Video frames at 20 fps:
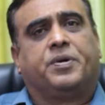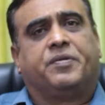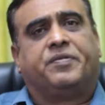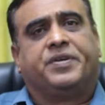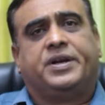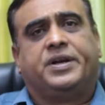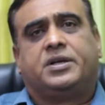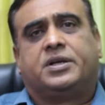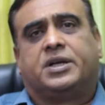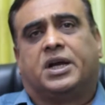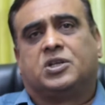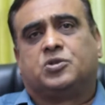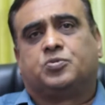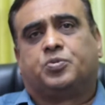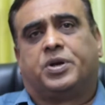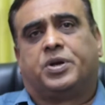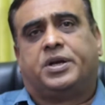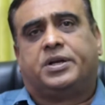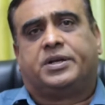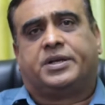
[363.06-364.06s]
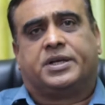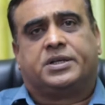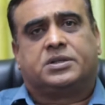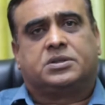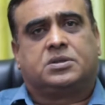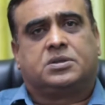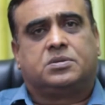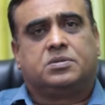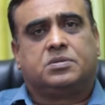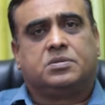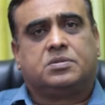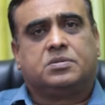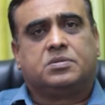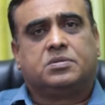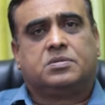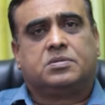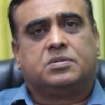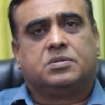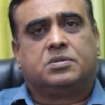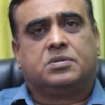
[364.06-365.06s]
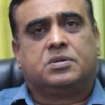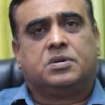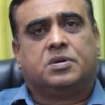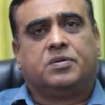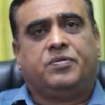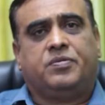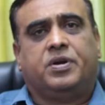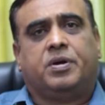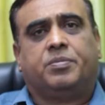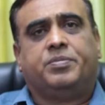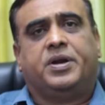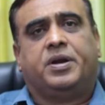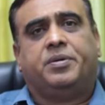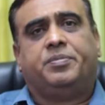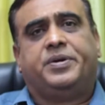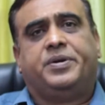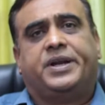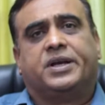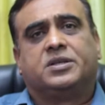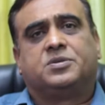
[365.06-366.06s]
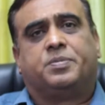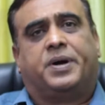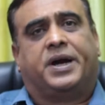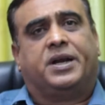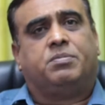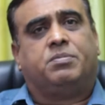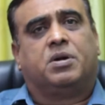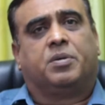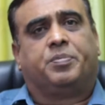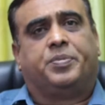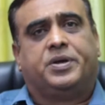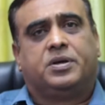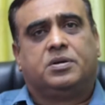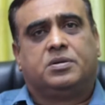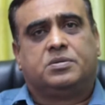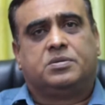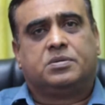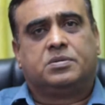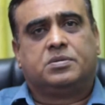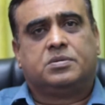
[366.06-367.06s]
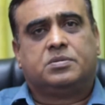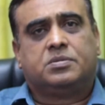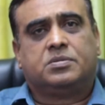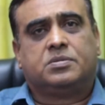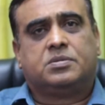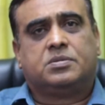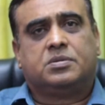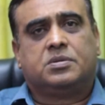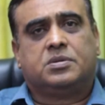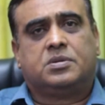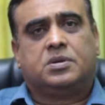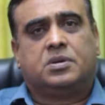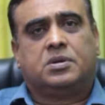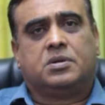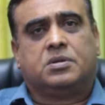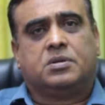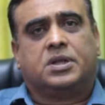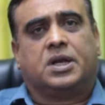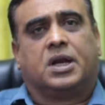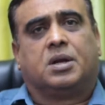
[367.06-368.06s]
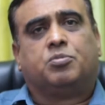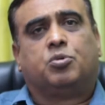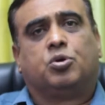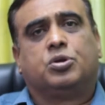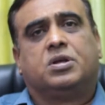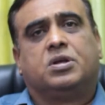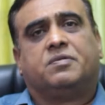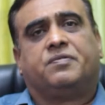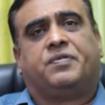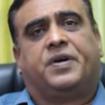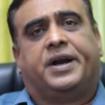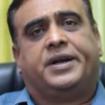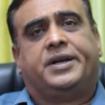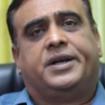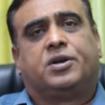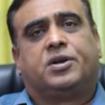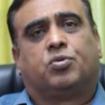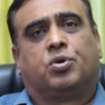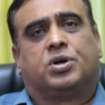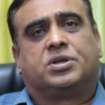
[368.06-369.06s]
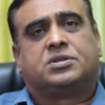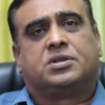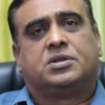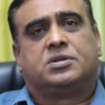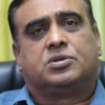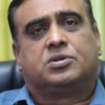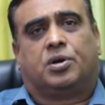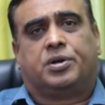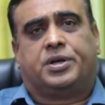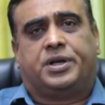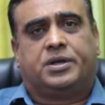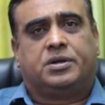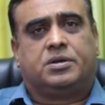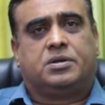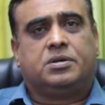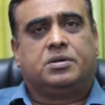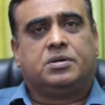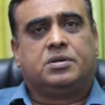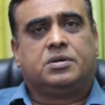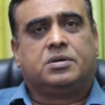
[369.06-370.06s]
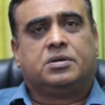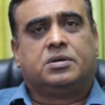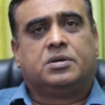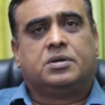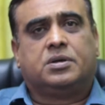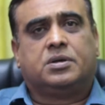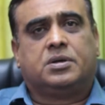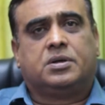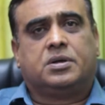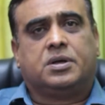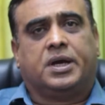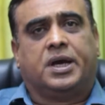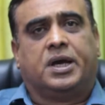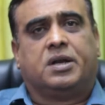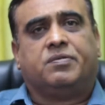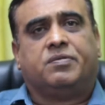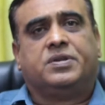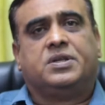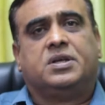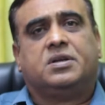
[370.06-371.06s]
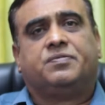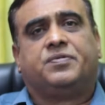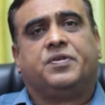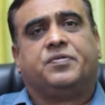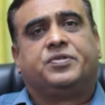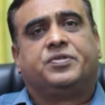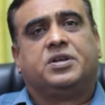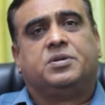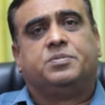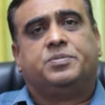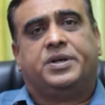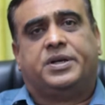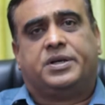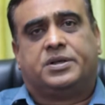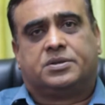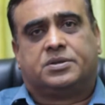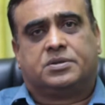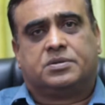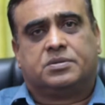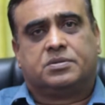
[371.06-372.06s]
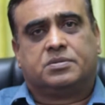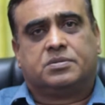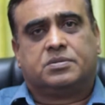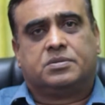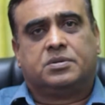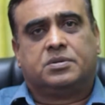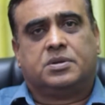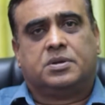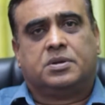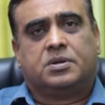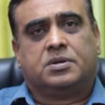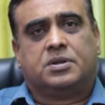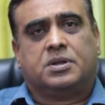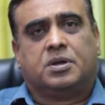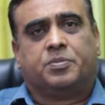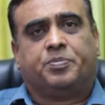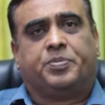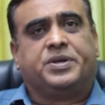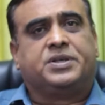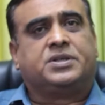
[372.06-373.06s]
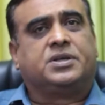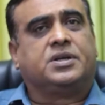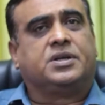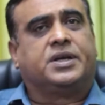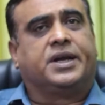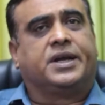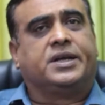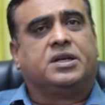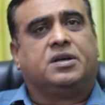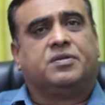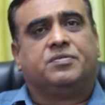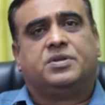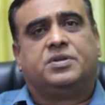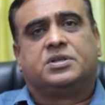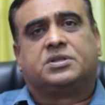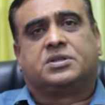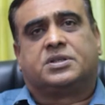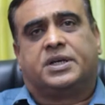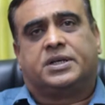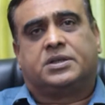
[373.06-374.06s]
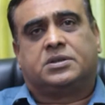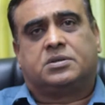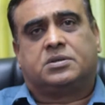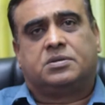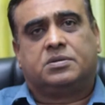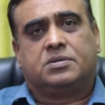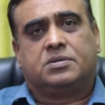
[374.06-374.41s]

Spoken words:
a very transparent test. We have named it as mind mapping. There are more than 500 questions on it, and within 15 minutes the patient can give this test